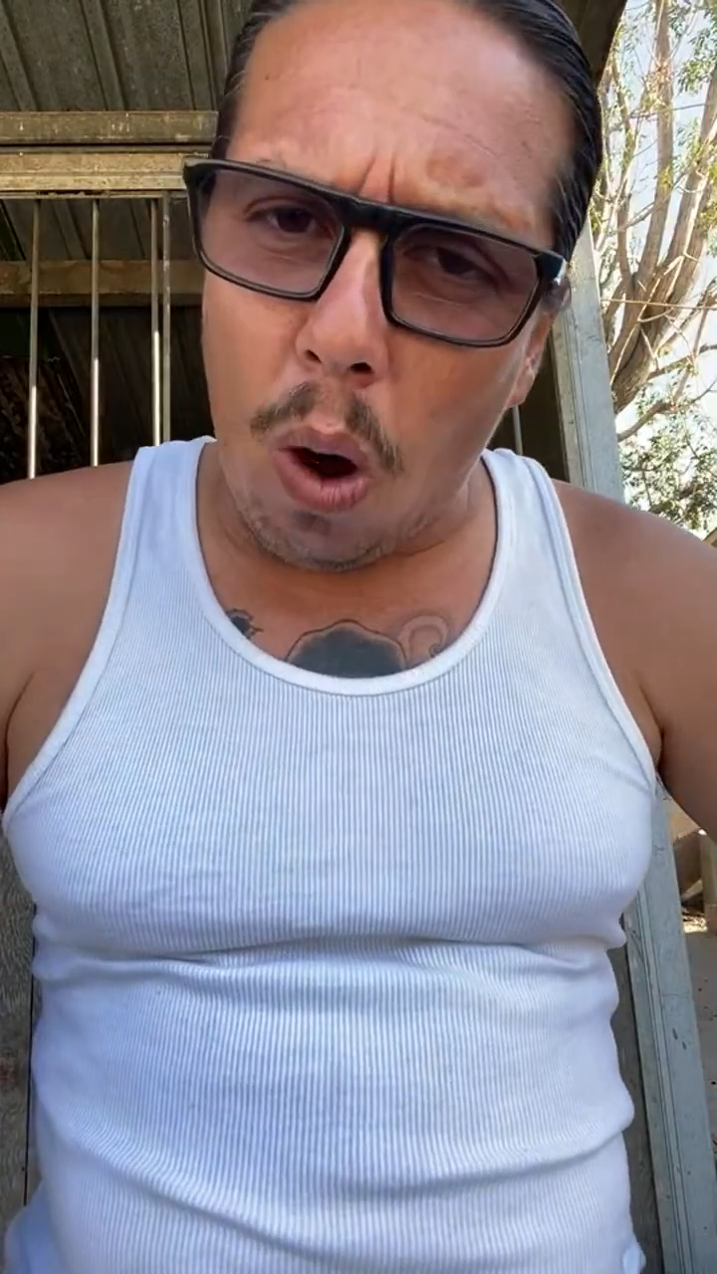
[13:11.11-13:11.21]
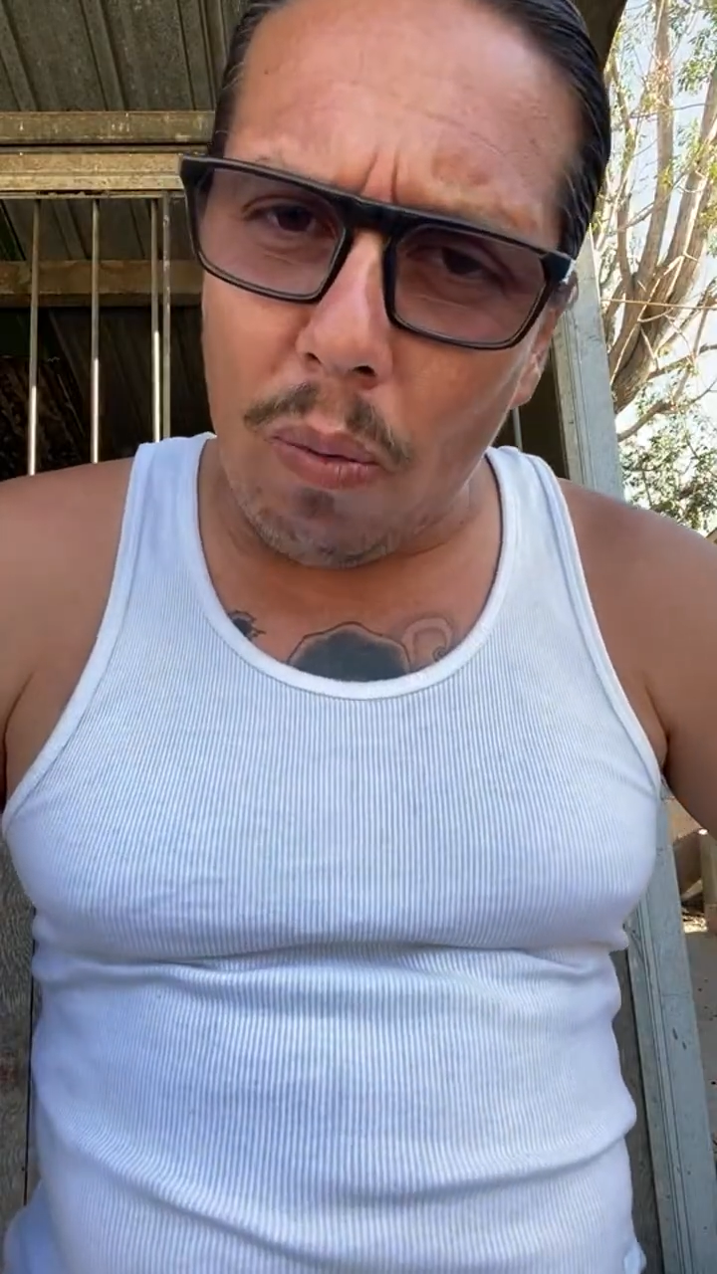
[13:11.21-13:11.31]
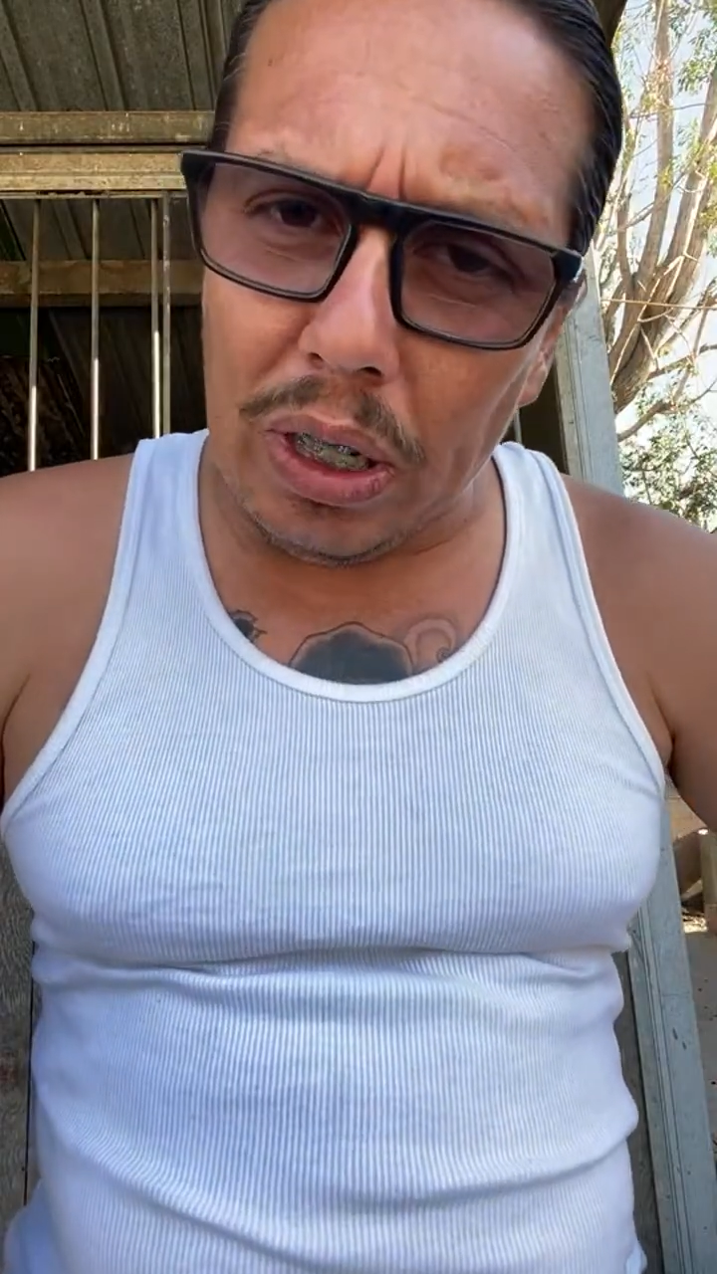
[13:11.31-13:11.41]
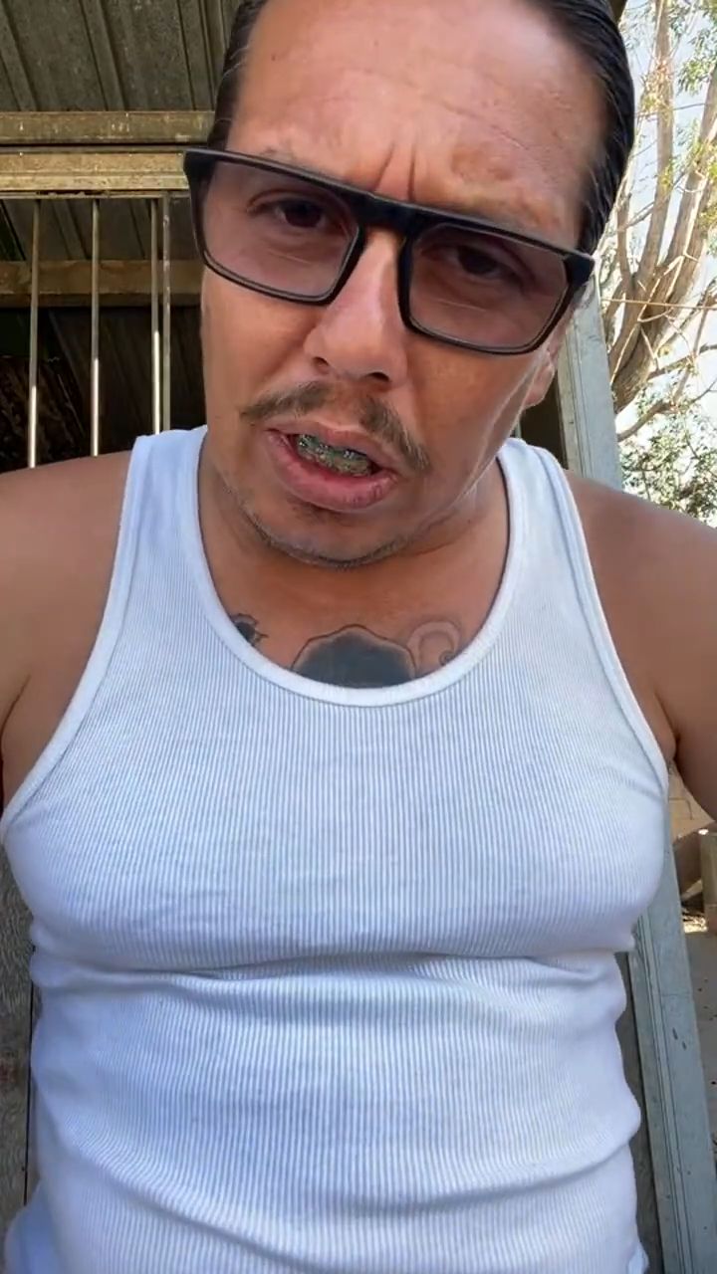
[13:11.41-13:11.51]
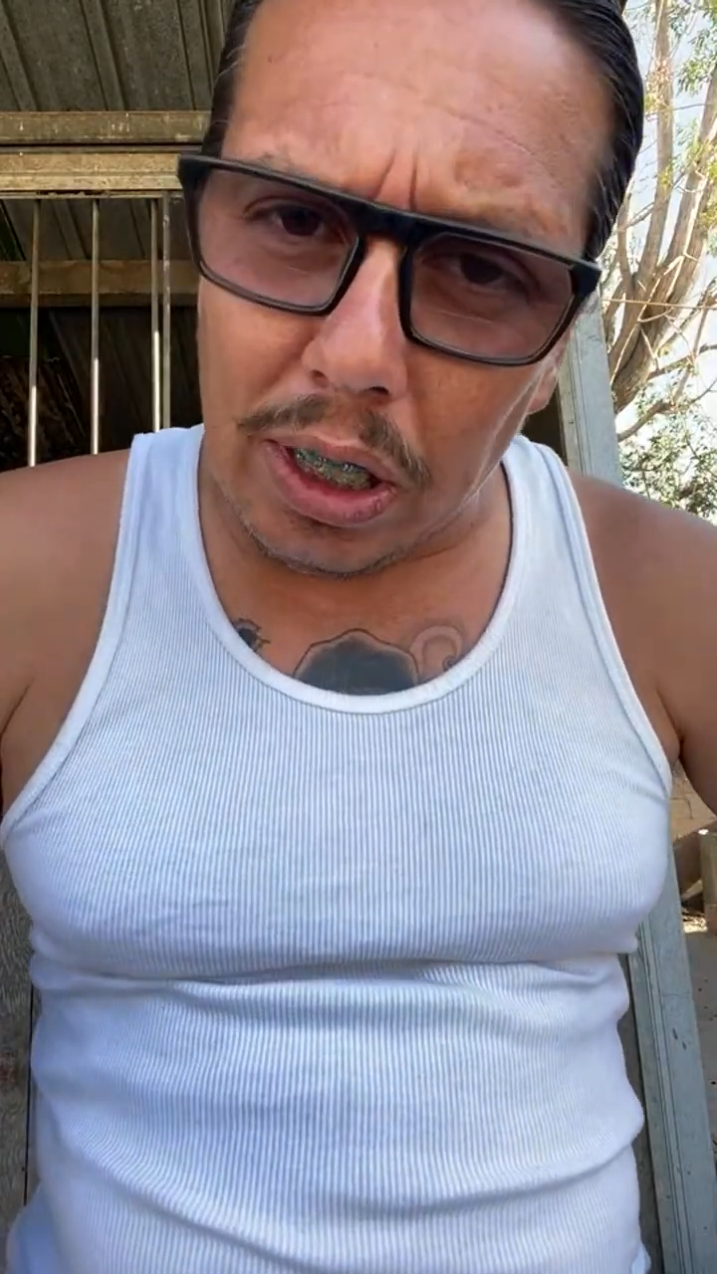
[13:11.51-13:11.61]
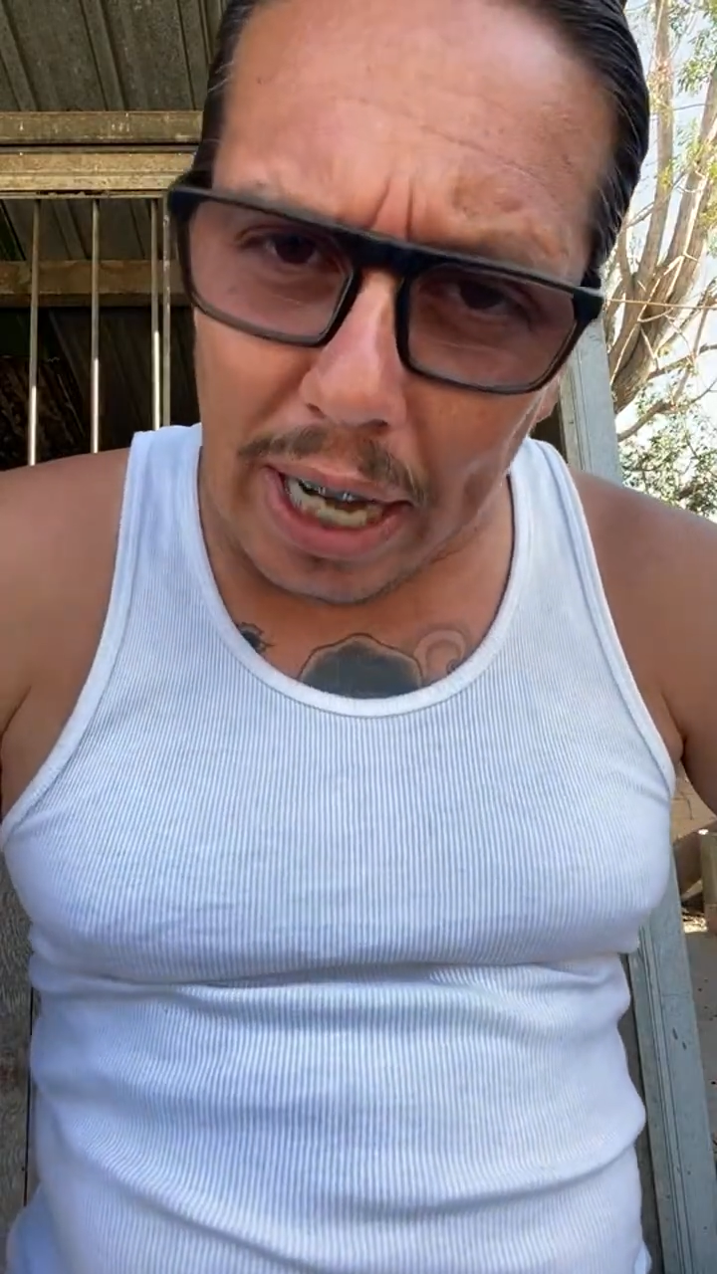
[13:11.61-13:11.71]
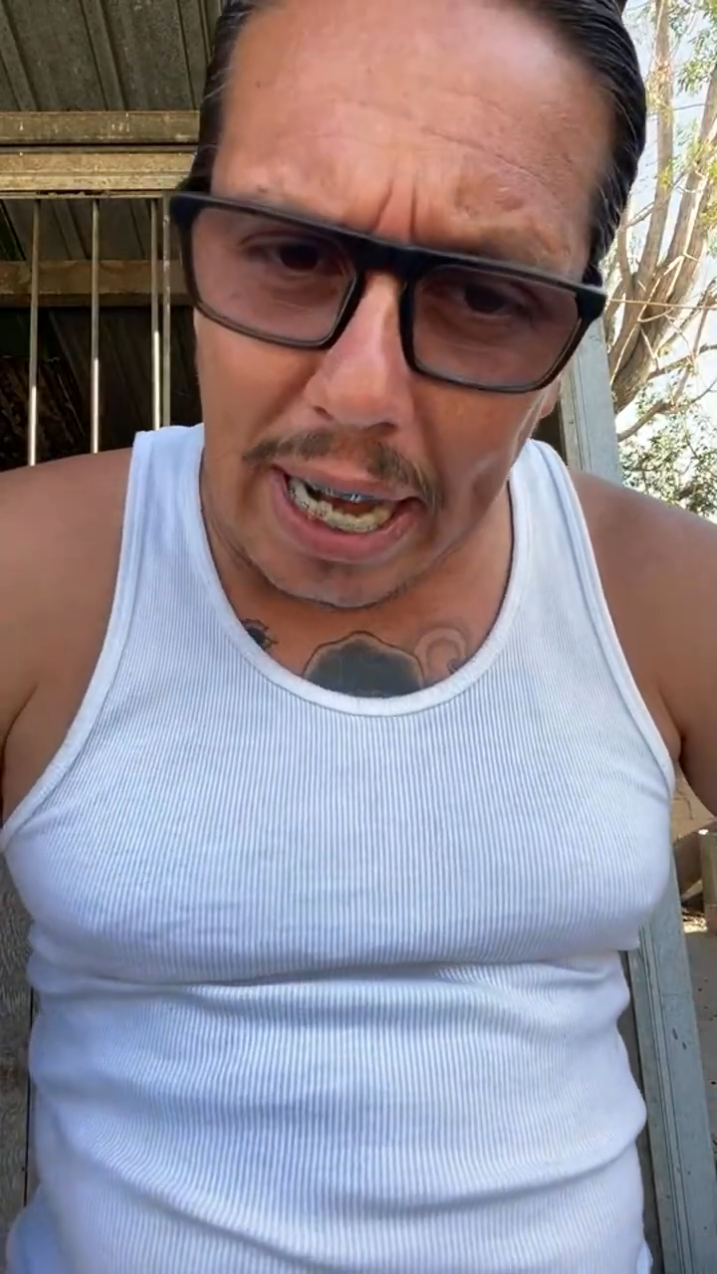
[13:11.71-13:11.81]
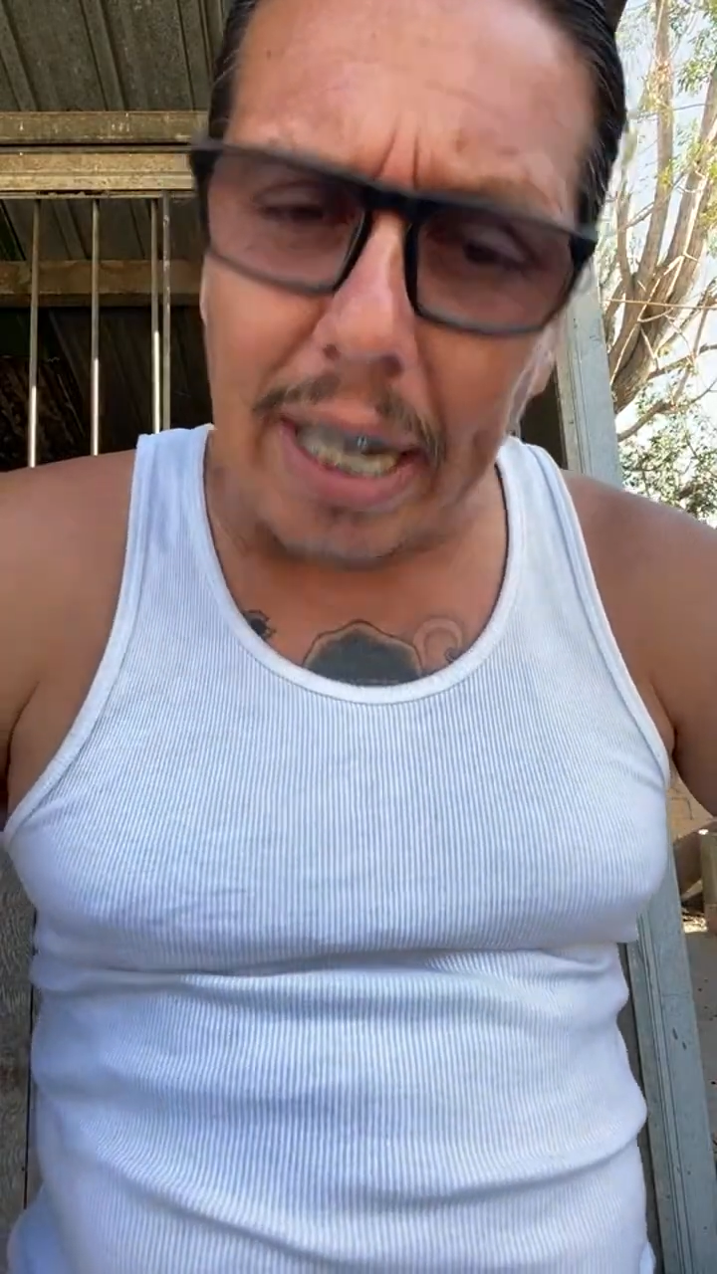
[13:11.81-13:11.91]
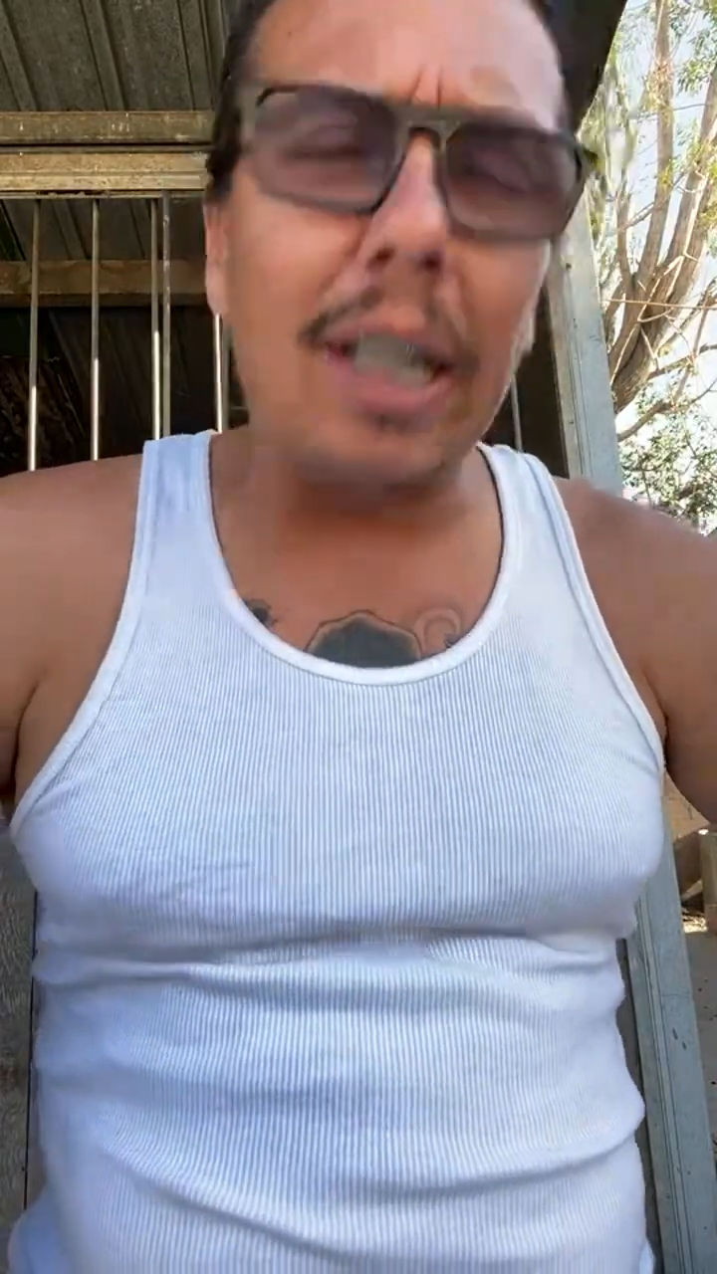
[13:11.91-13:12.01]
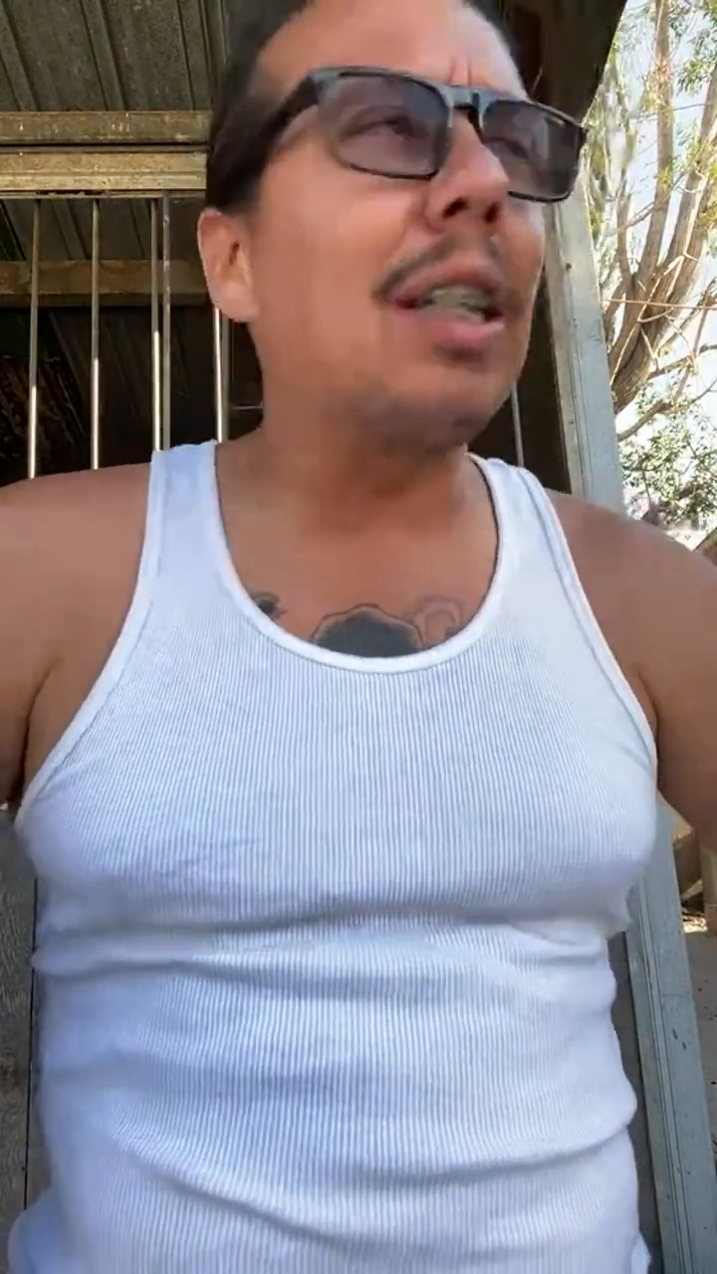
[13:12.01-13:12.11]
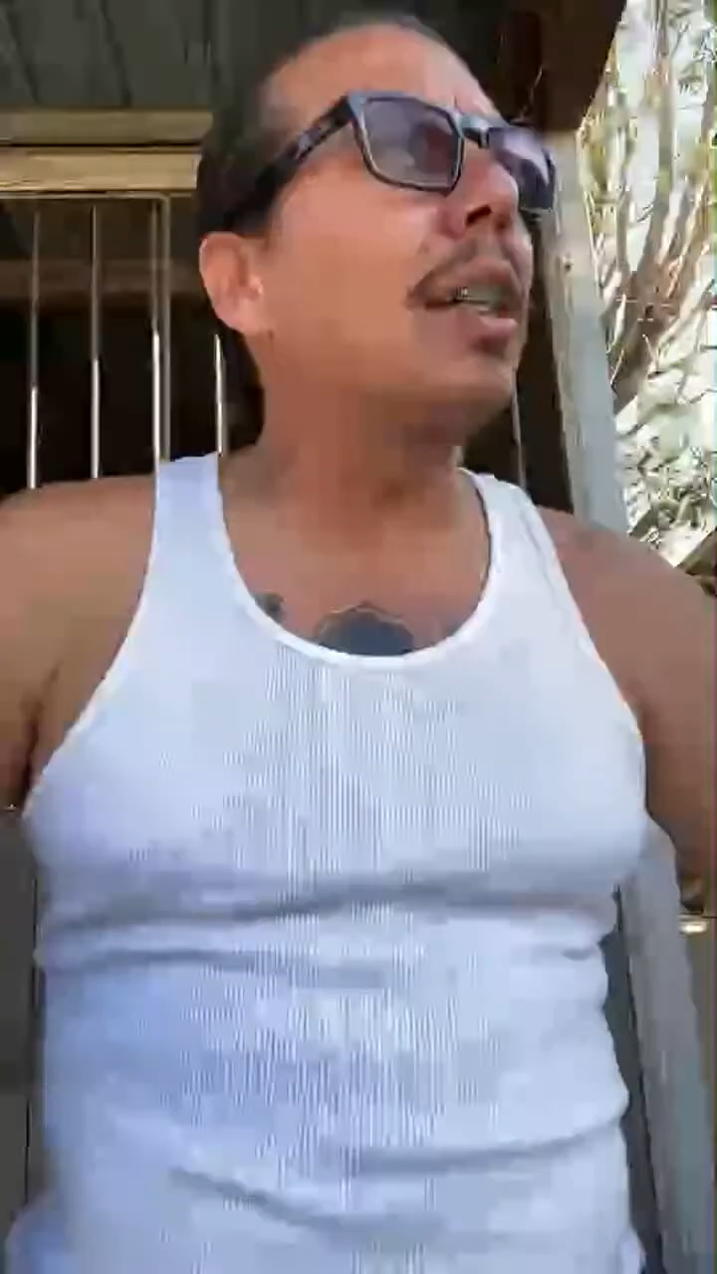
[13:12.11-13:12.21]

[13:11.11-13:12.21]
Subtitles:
over the sink.